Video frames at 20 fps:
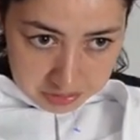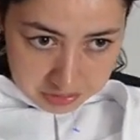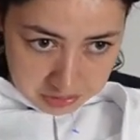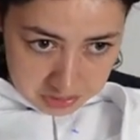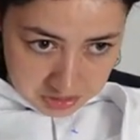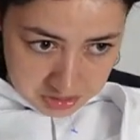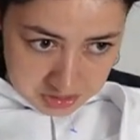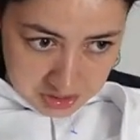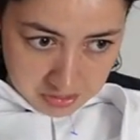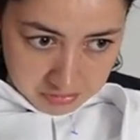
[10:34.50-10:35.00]

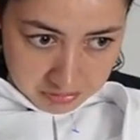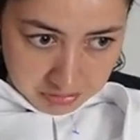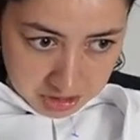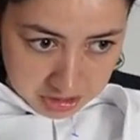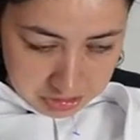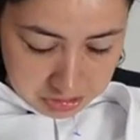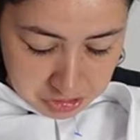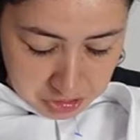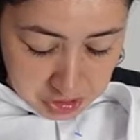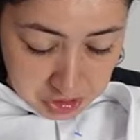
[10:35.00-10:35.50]

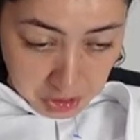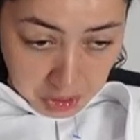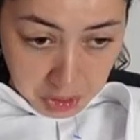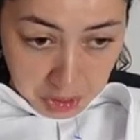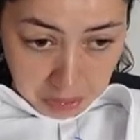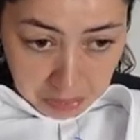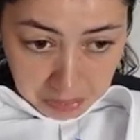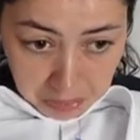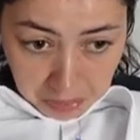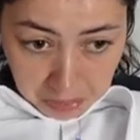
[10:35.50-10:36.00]
sleeveless
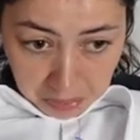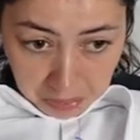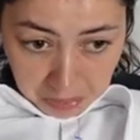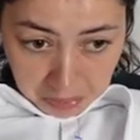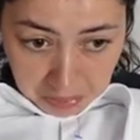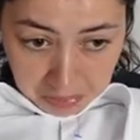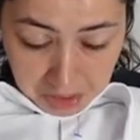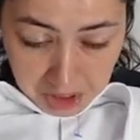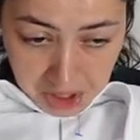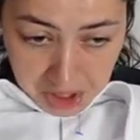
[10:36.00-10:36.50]
shirt
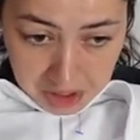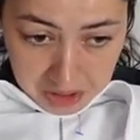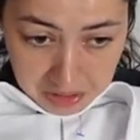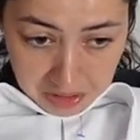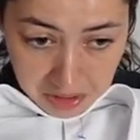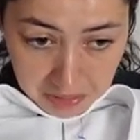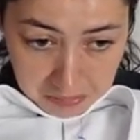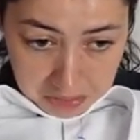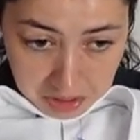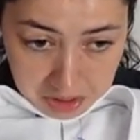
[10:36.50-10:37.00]
that I could
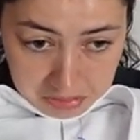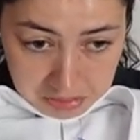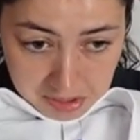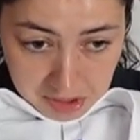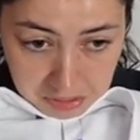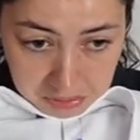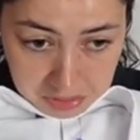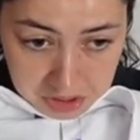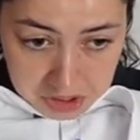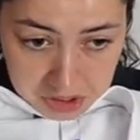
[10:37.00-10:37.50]
like put a
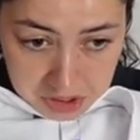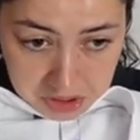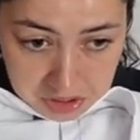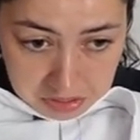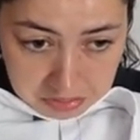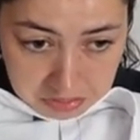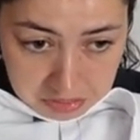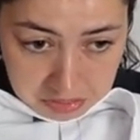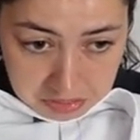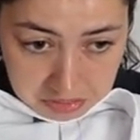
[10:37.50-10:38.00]
belt with
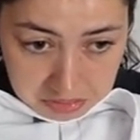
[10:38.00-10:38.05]
it.